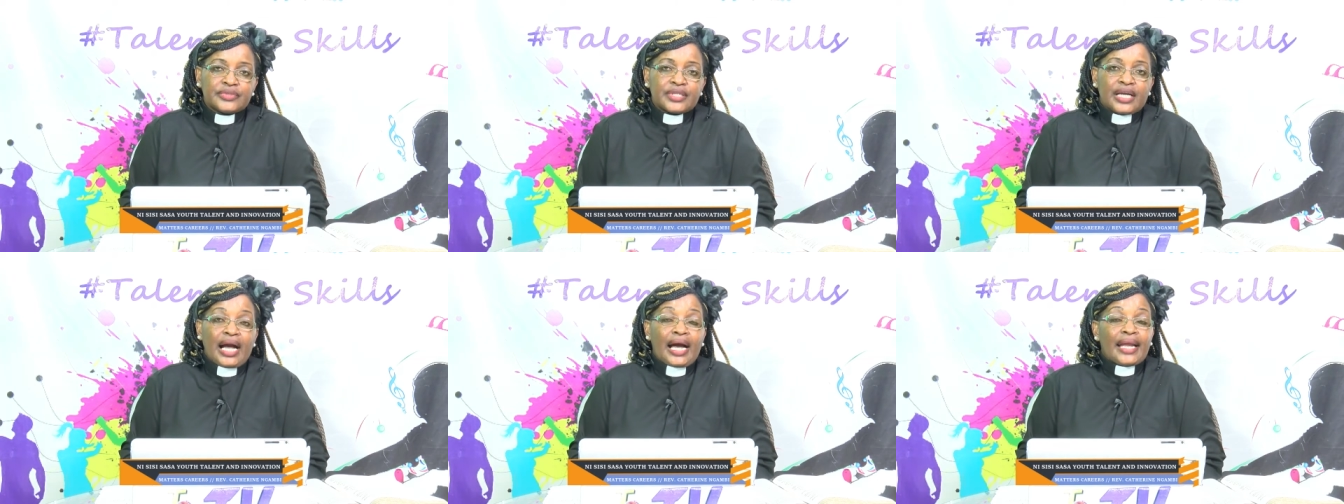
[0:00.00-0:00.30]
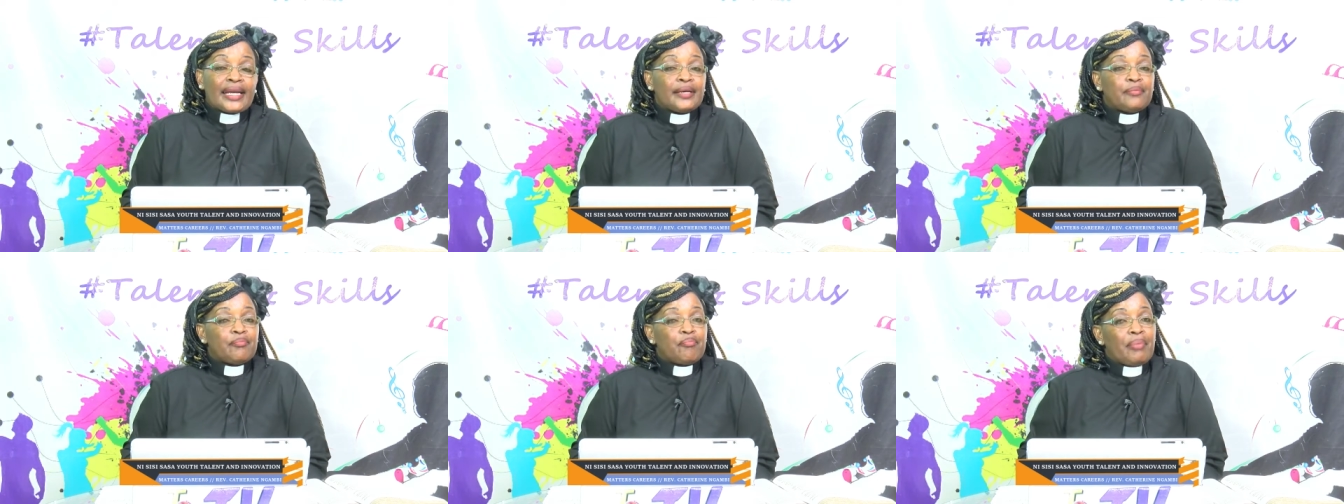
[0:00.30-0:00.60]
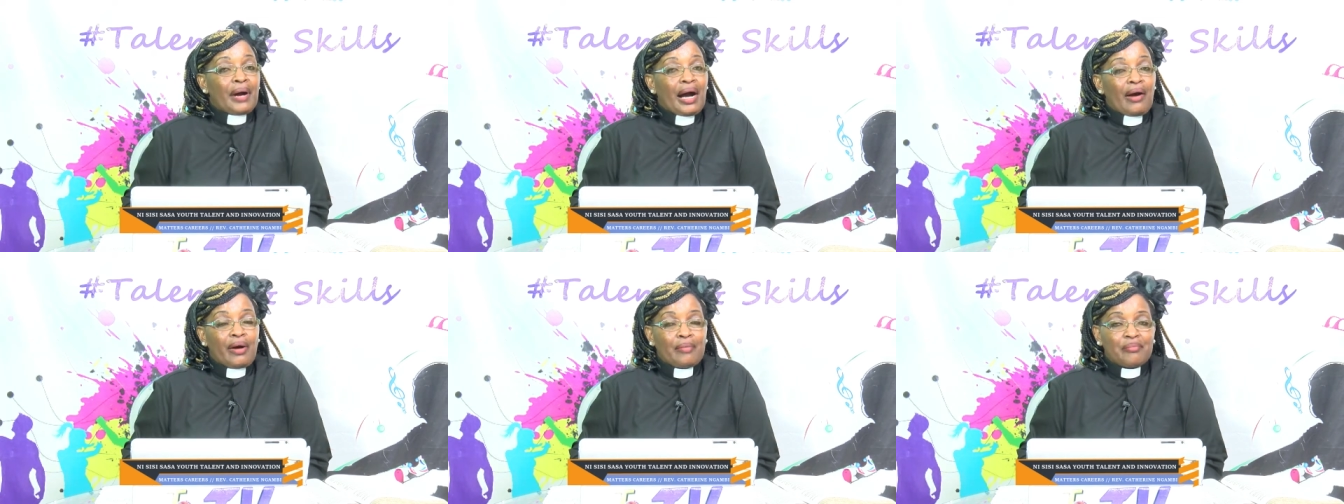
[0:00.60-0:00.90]
An
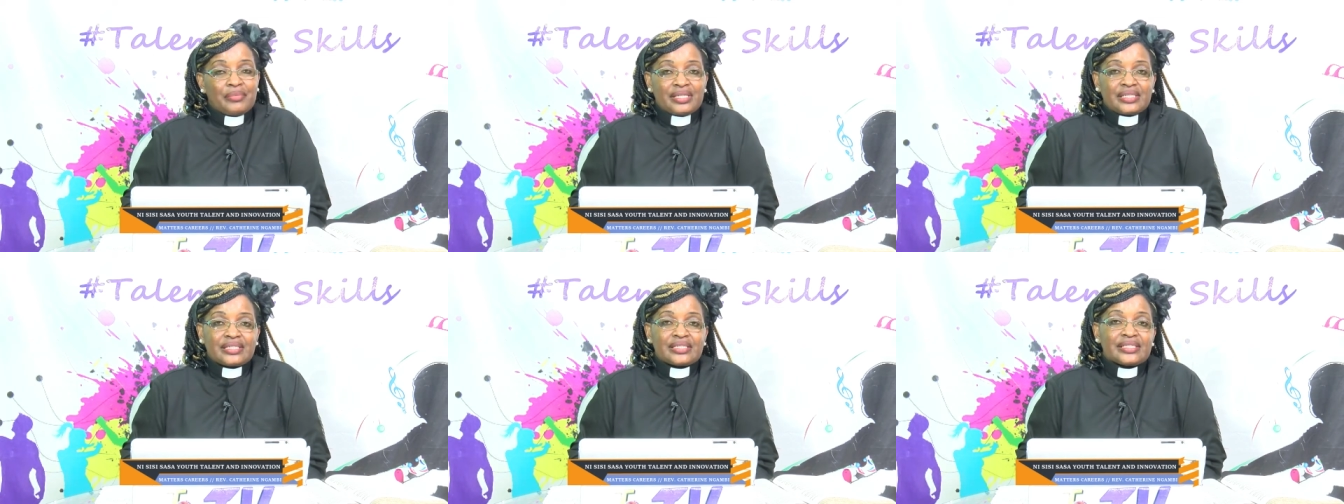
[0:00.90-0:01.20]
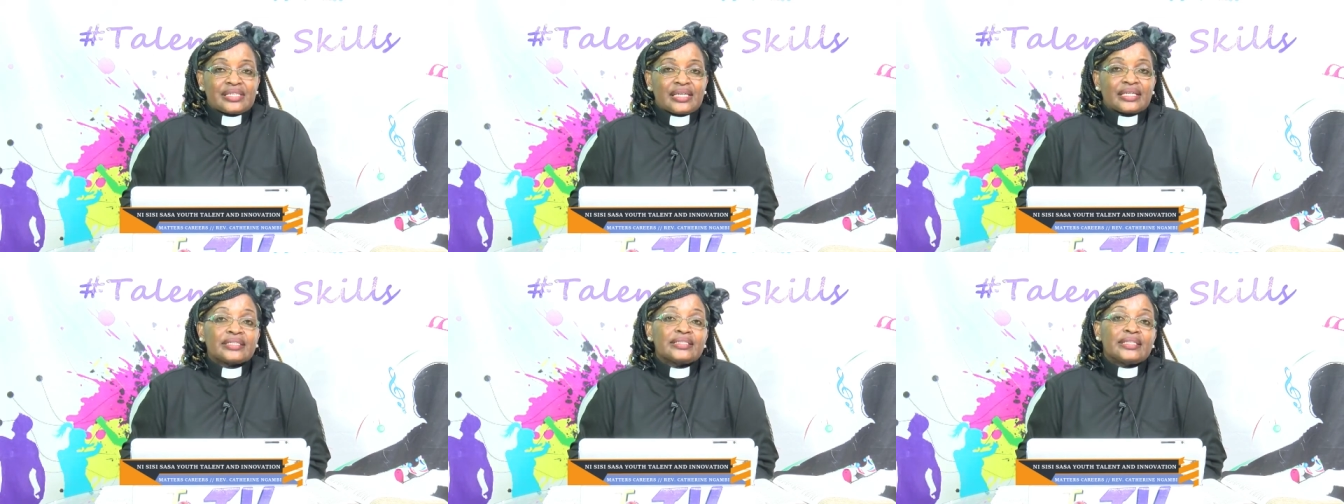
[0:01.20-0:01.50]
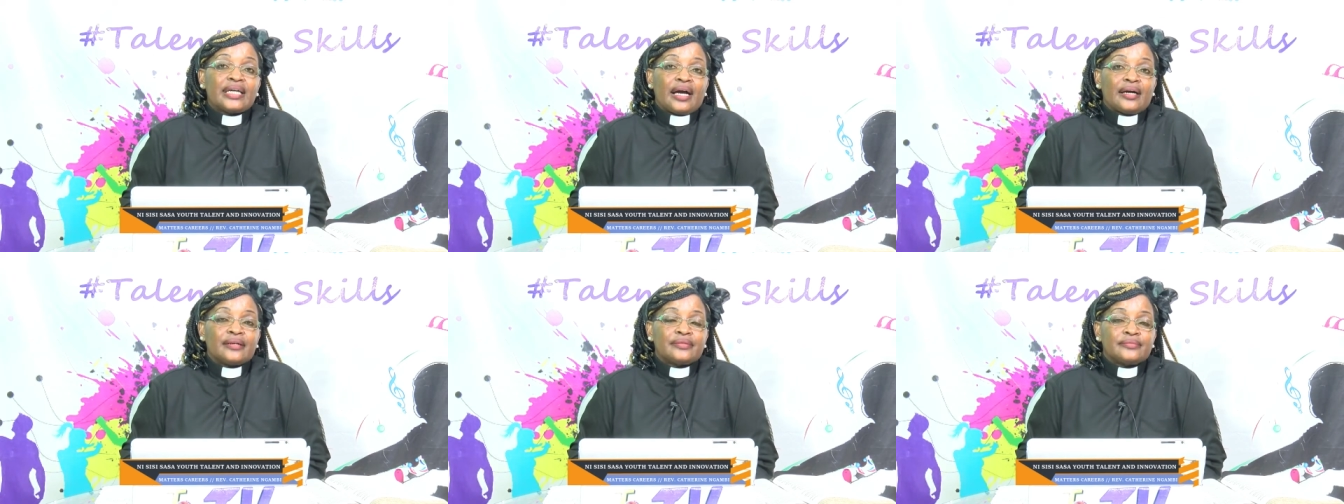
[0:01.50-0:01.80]
empowerment
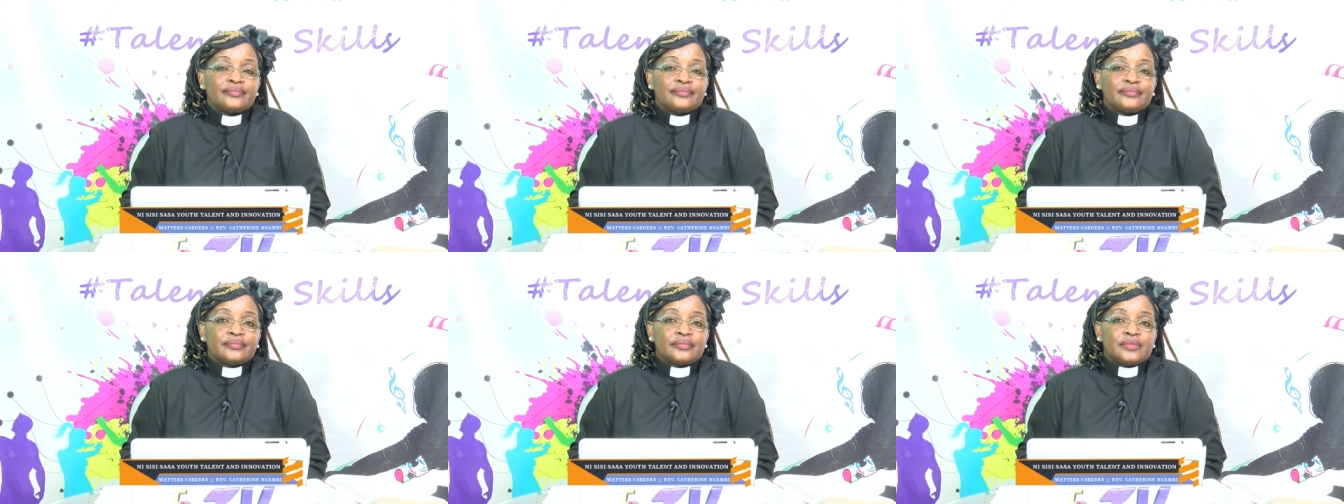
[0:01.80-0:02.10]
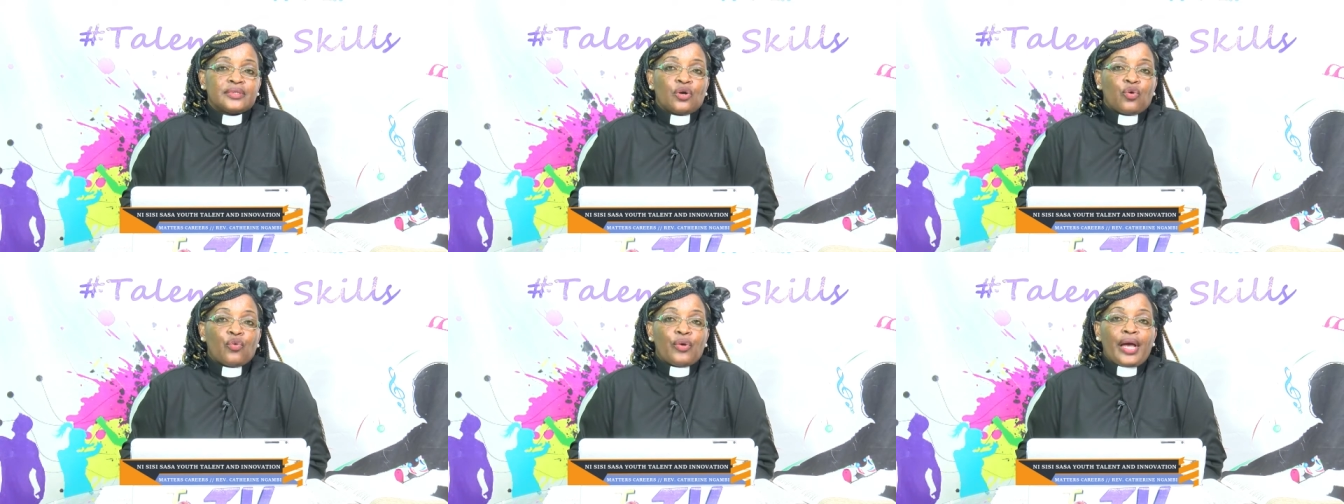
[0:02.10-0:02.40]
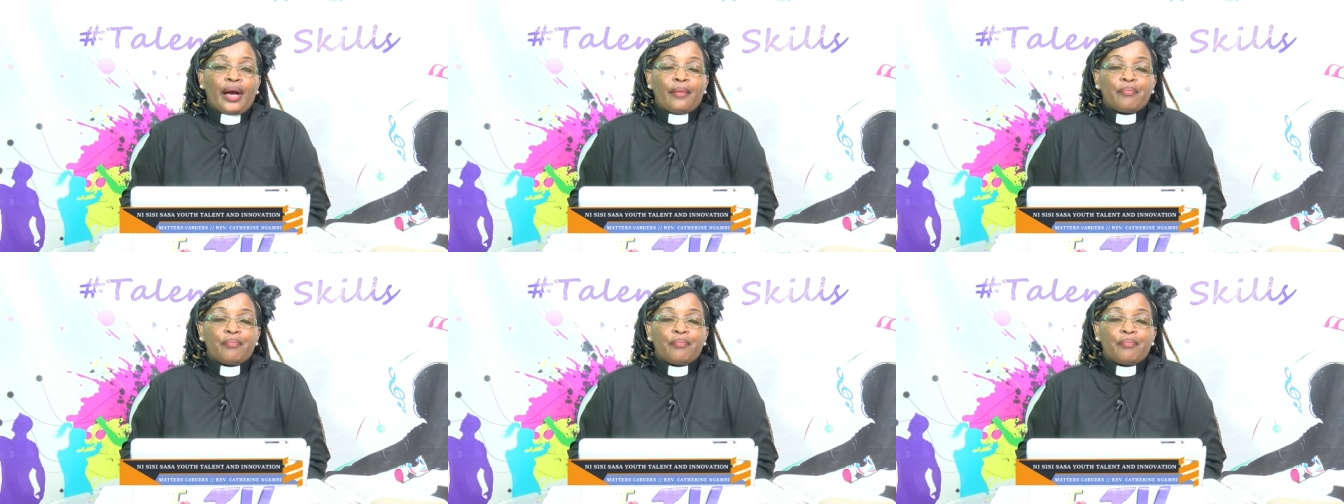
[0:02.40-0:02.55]
sector where